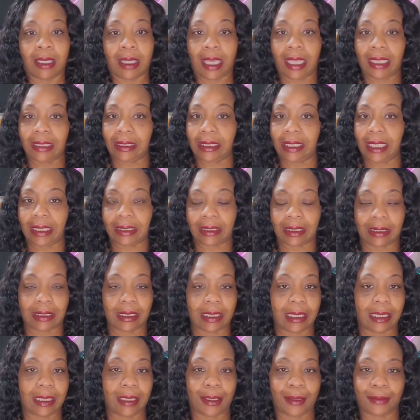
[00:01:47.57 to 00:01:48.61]

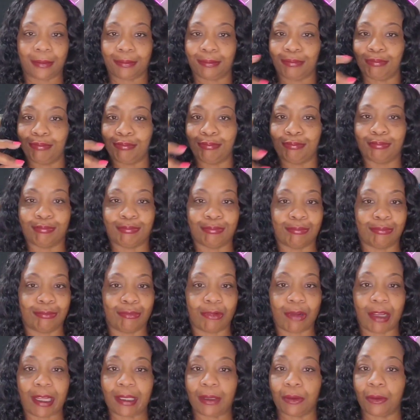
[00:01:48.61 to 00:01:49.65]
contacted them
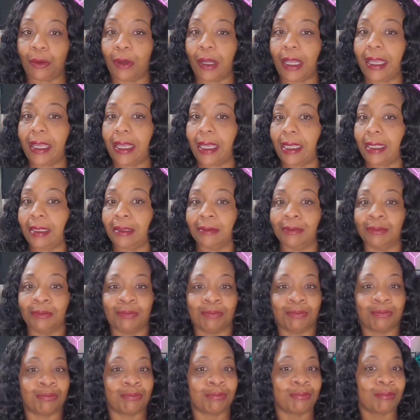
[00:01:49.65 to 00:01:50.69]
right away,
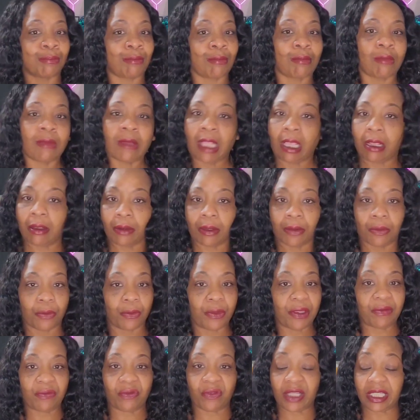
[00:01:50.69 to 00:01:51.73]

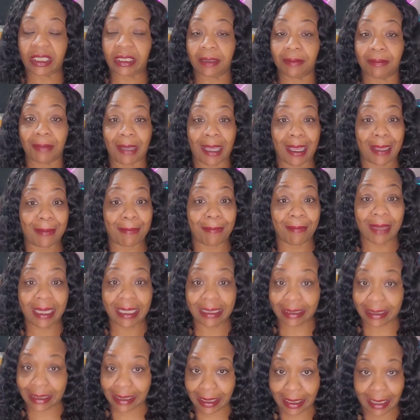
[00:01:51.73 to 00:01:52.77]
refunded my
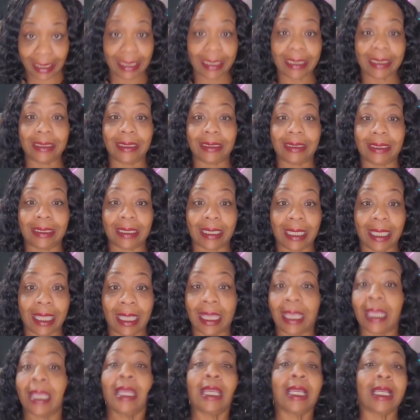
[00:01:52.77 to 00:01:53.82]
monies
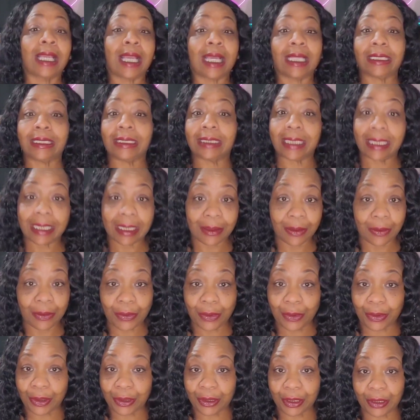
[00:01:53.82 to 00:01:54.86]
Got another
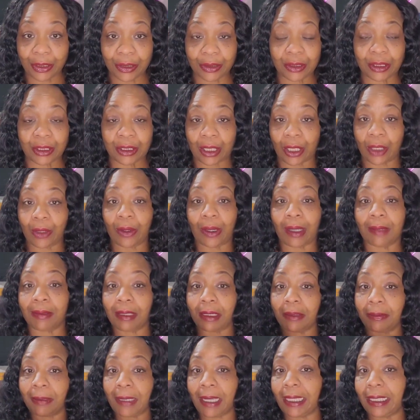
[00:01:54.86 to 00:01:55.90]
order. So
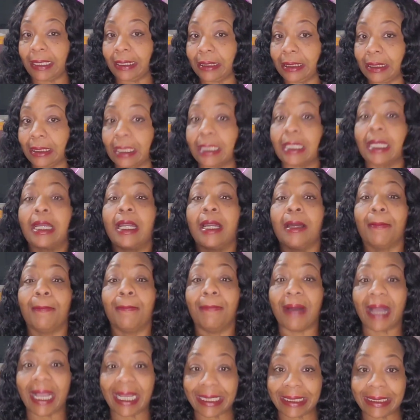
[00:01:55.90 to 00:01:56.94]
I'm combined,
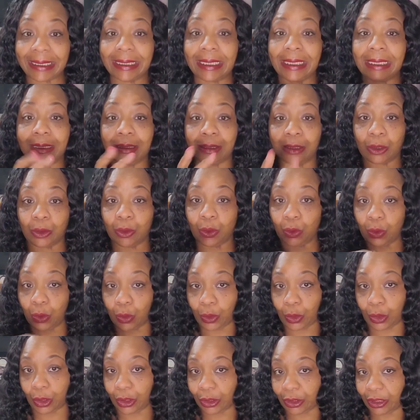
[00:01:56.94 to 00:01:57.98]
combining two
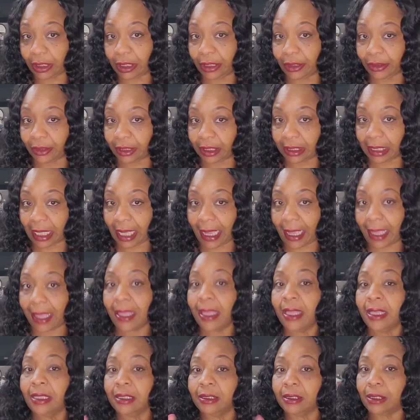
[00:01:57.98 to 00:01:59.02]
orders here today.
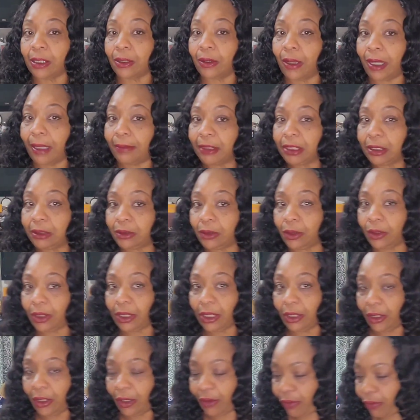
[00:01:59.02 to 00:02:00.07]
So I'm going to
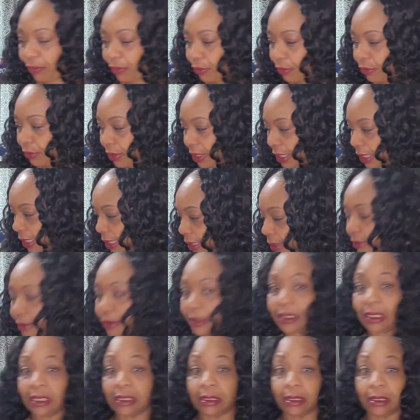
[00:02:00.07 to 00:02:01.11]
start off with
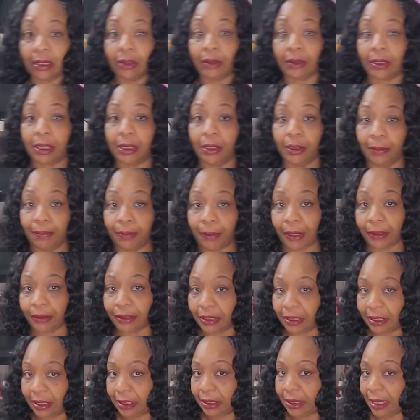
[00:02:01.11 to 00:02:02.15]
these little cute
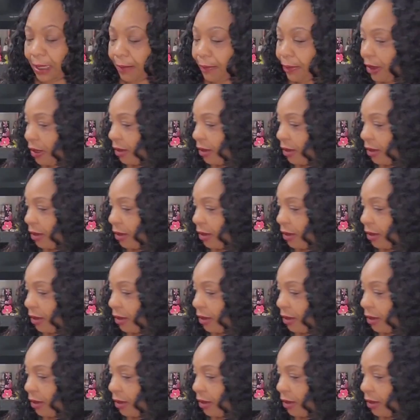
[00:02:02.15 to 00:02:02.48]
purses I